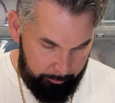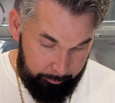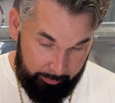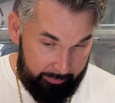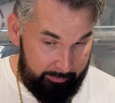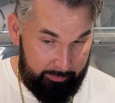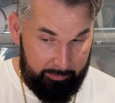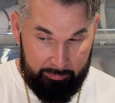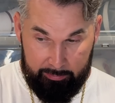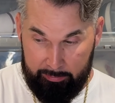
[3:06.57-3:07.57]
but
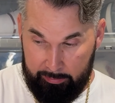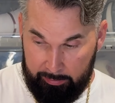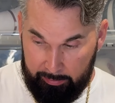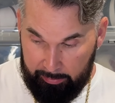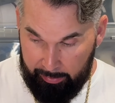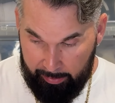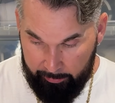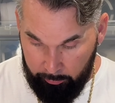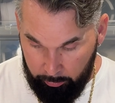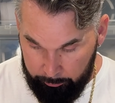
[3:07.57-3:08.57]
I
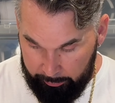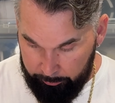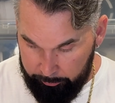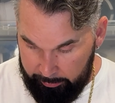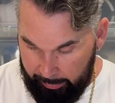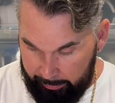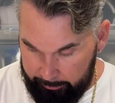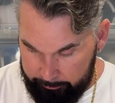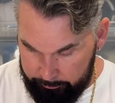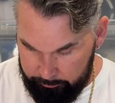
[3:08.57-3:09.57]
have already
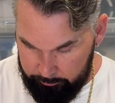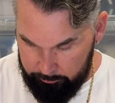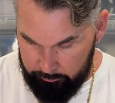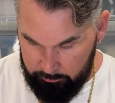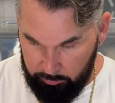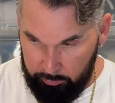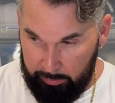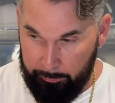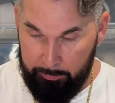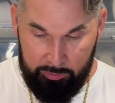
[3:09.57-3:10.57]
forgotten. So
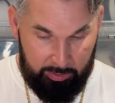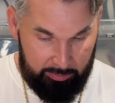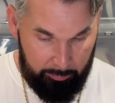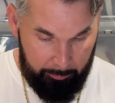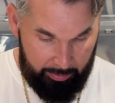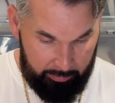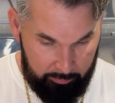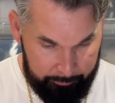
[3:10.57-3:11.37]
let me check the mail.